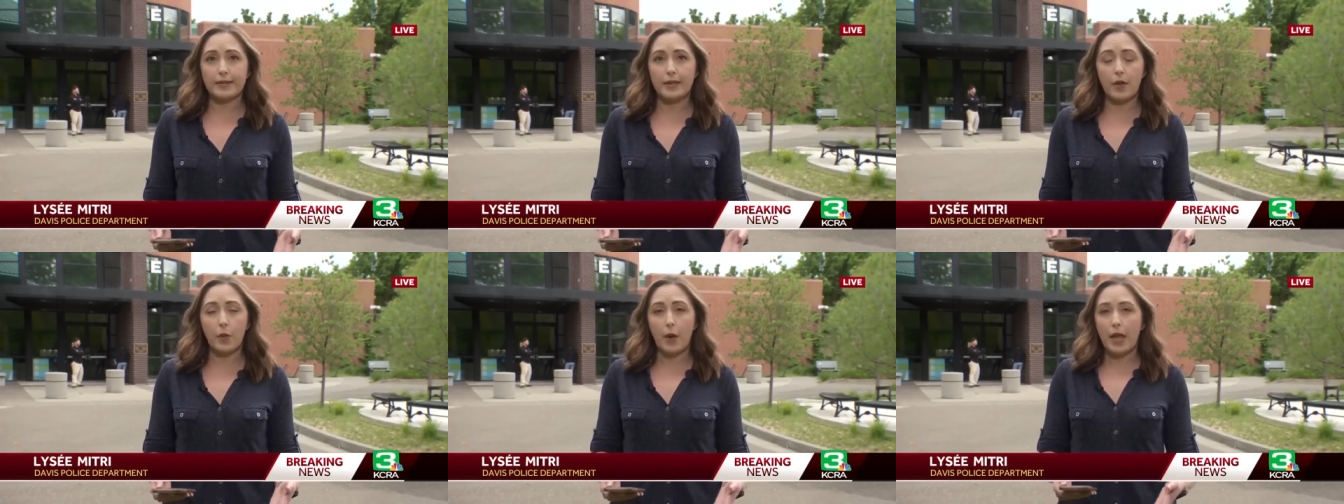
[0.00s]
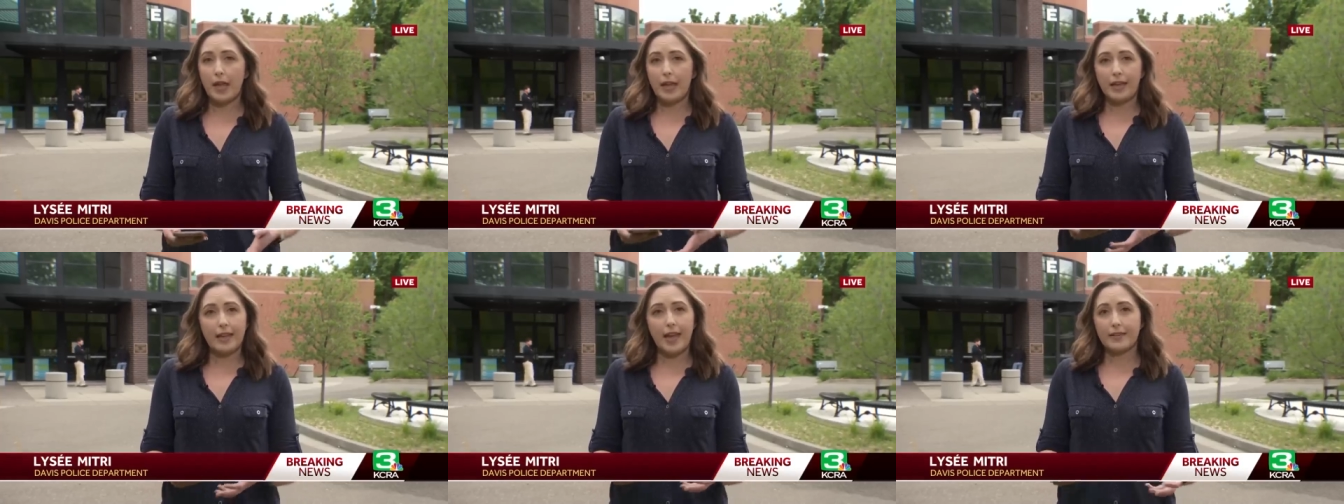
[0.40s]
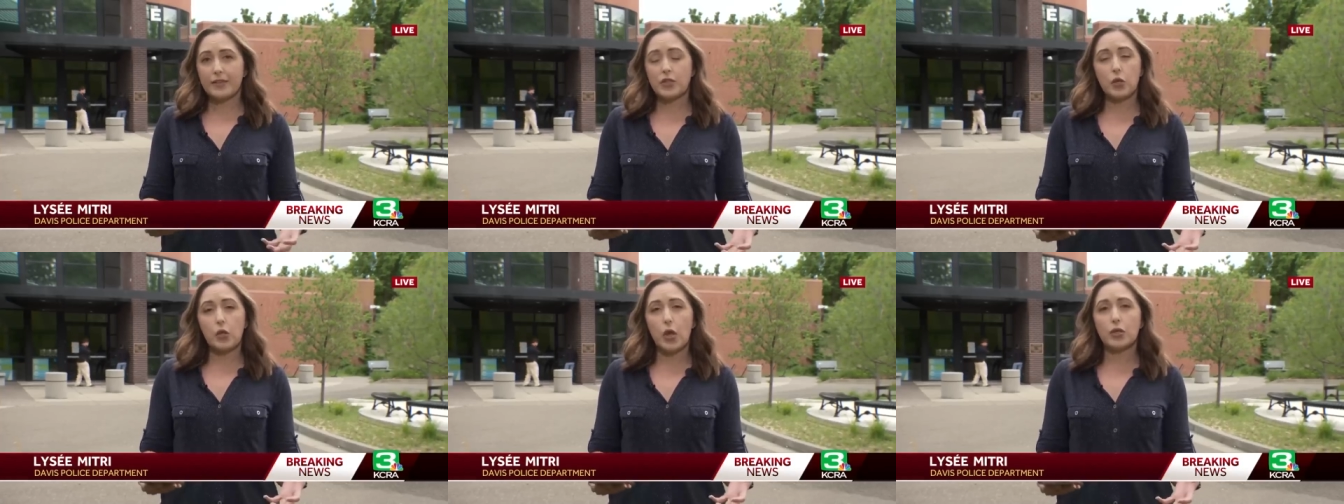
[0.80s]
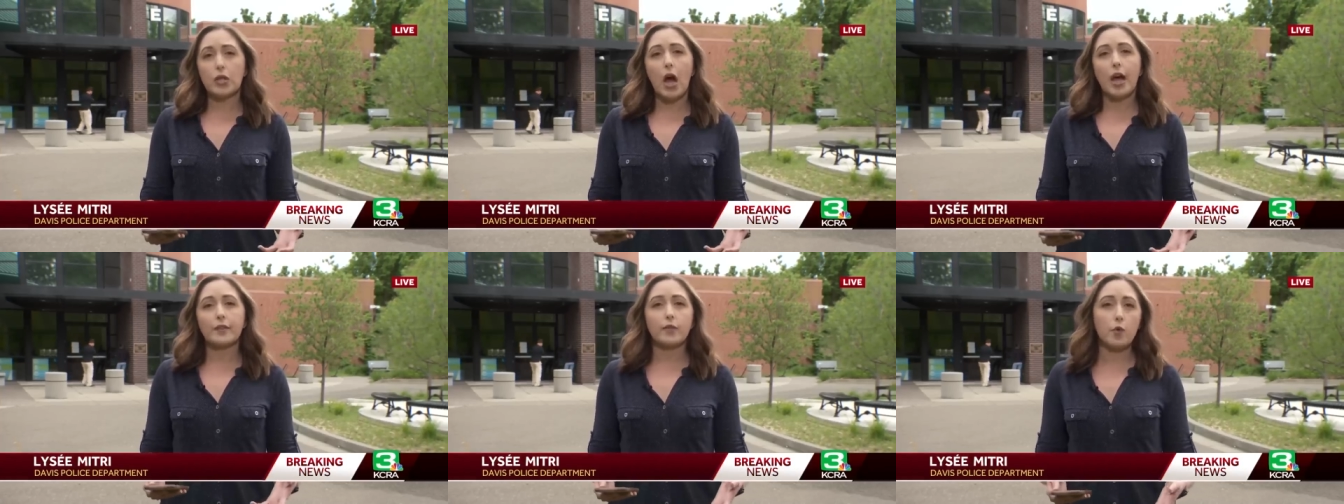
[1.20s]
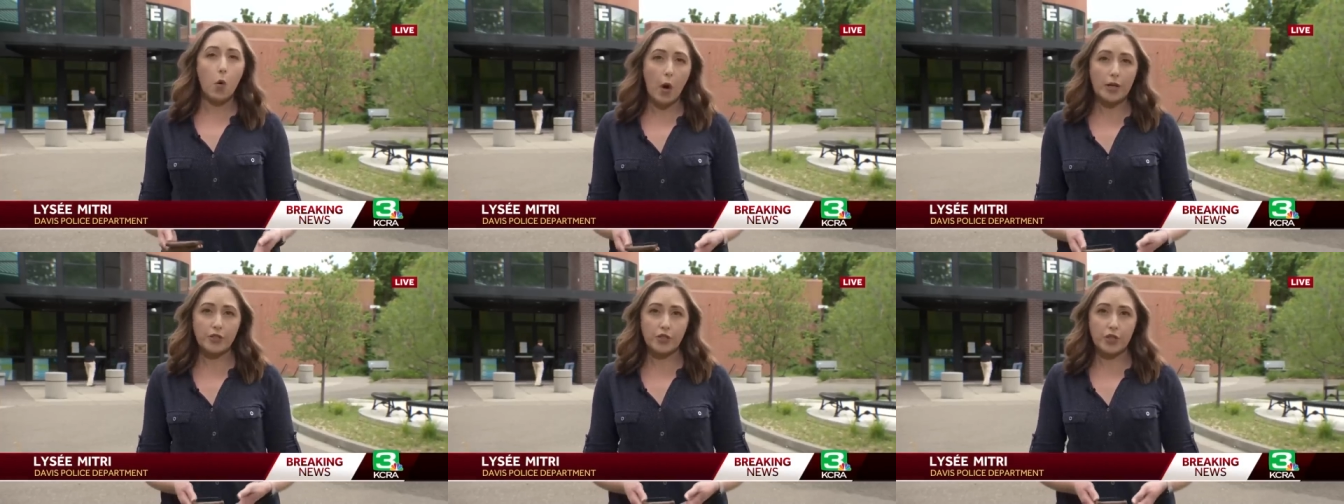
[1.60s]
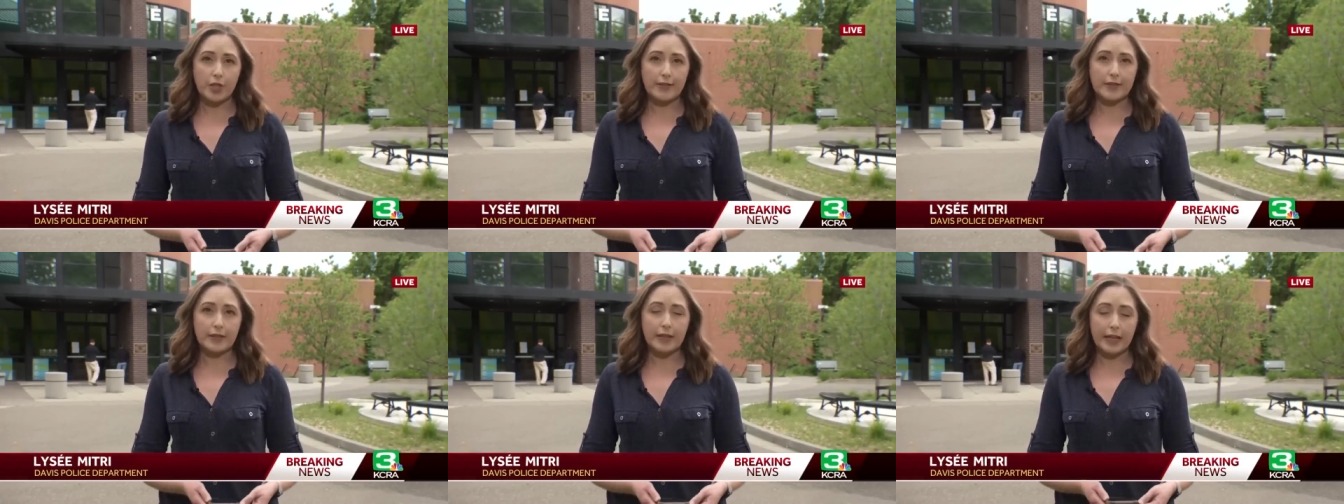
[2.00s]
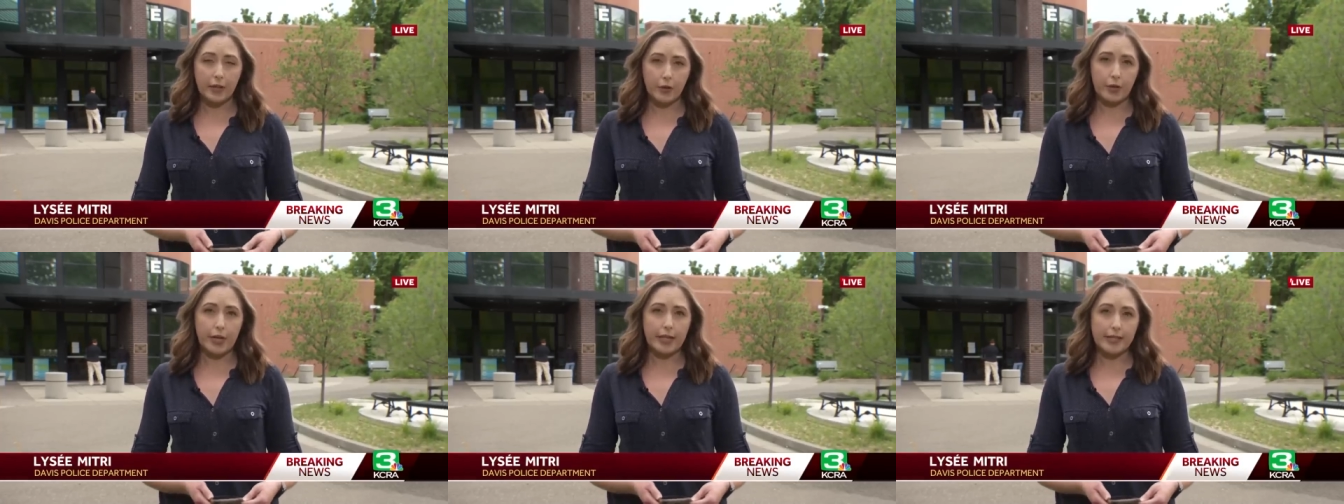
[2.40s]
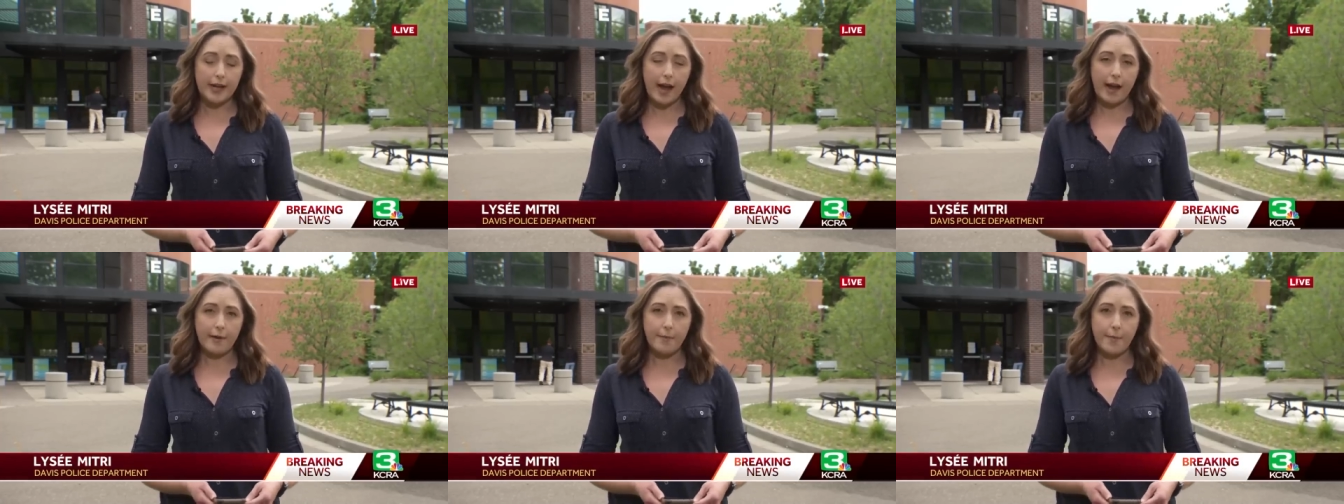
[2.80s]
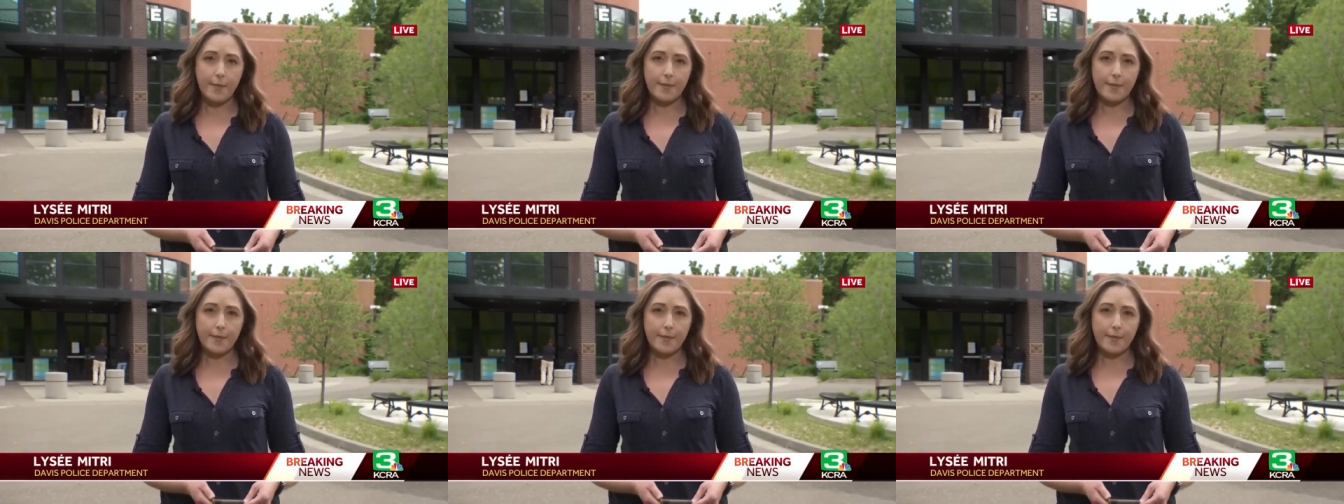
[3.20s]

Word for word: So, yeah, still a lot of questions lingering, Ty.